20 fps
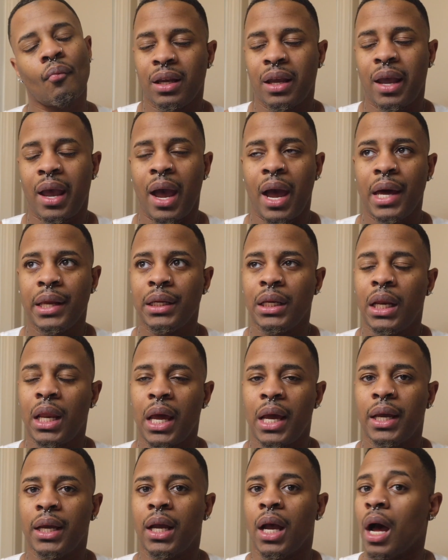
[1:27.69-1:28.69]
kind of
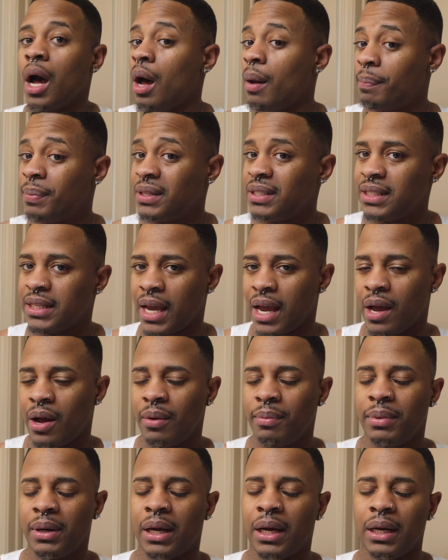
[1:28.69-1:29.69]
like up and
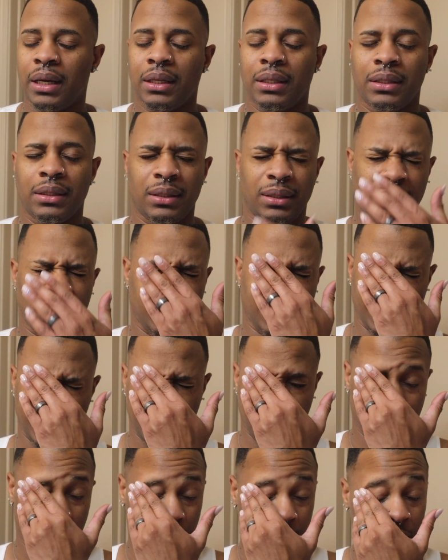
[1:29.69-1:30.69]
down because
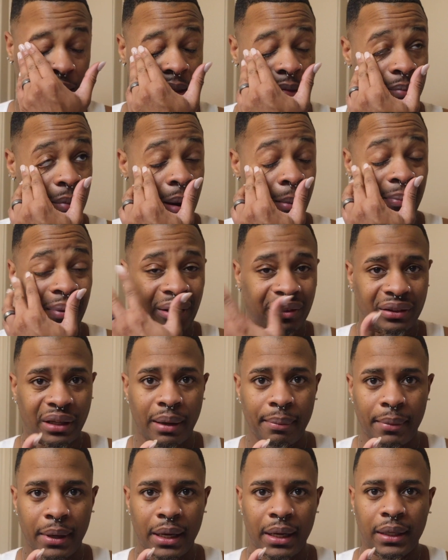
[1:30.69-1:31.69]
this is my
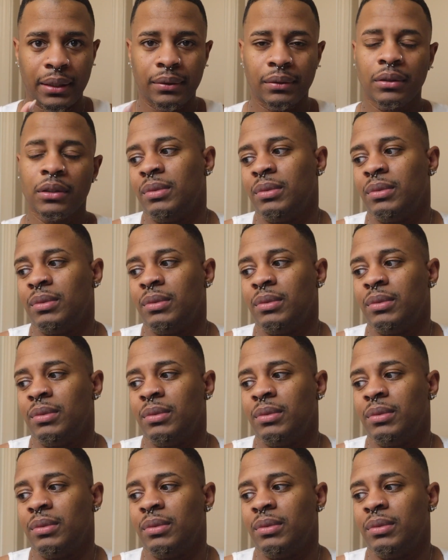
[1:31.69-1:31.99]
birthday month.